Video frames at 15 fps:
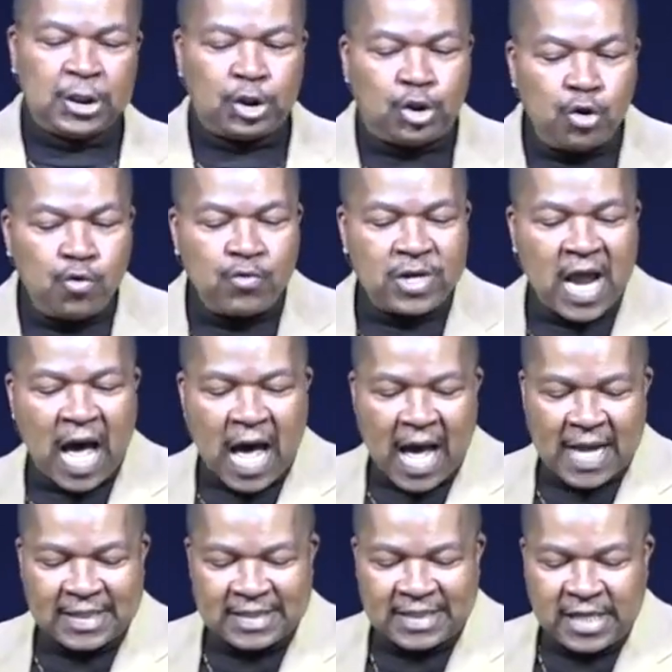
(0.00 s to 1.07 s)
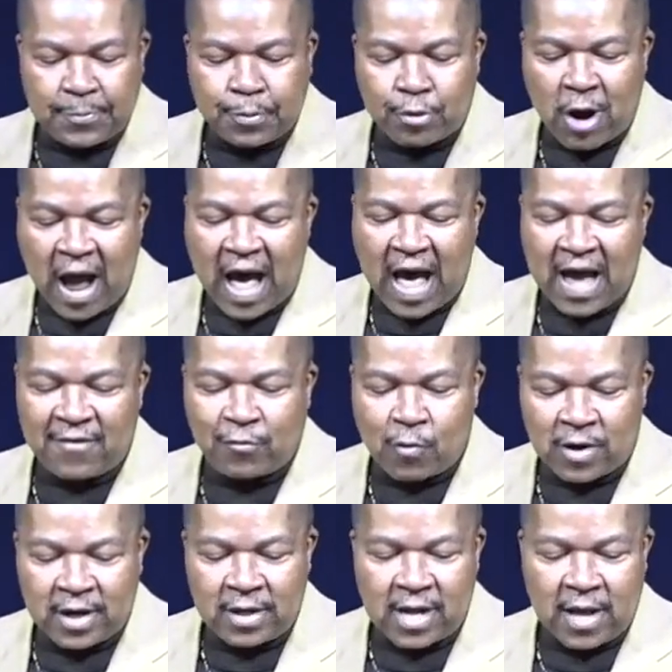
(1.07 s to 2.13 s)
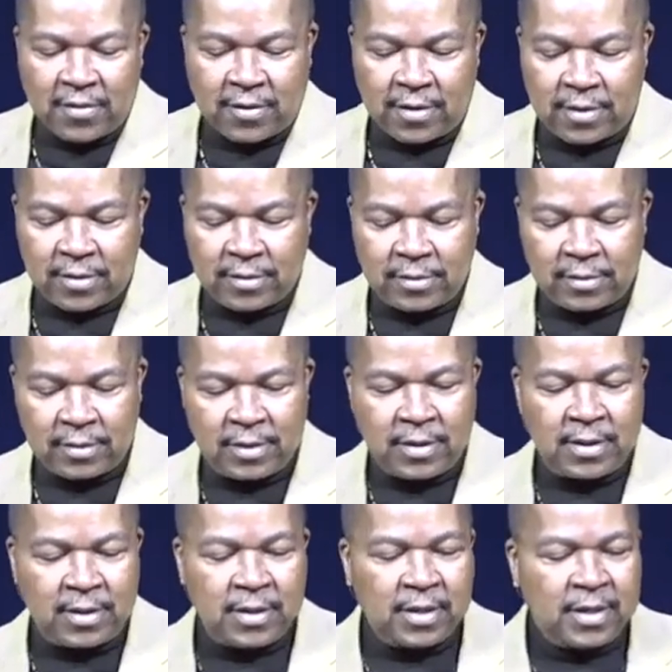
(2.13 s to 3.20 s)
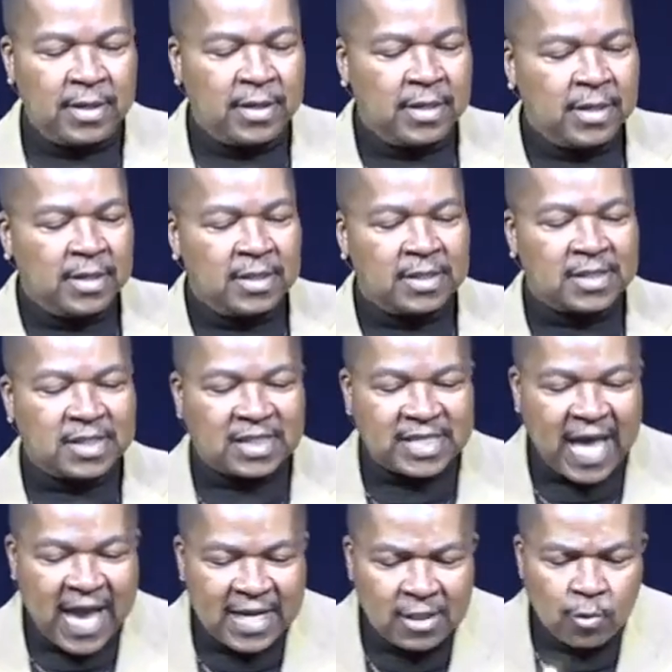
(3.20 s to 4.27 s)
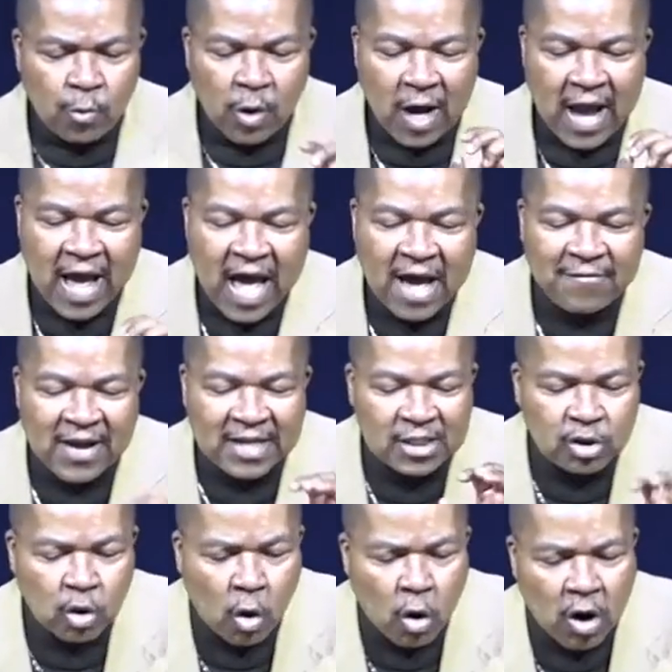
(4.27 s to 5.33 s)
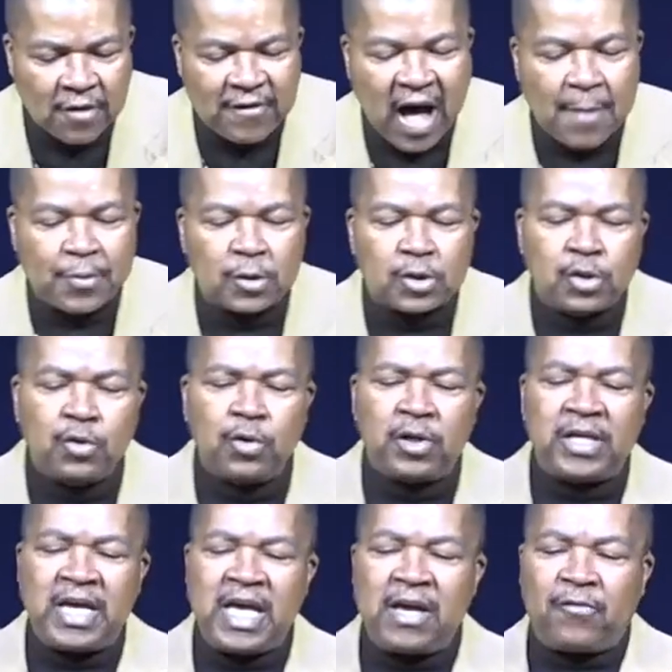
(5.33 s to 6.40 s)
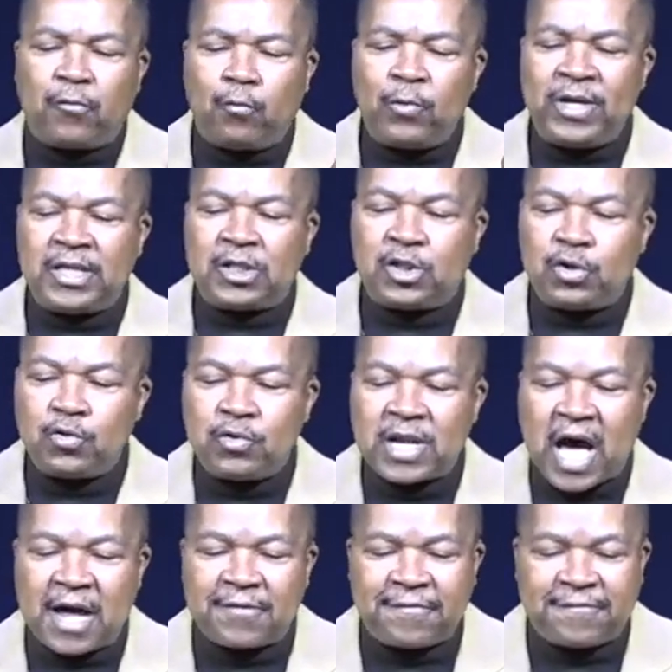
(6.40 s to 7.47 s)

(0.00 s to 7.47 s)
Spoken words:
Do not deprive one another. Satan will have a door of opportunity if we do not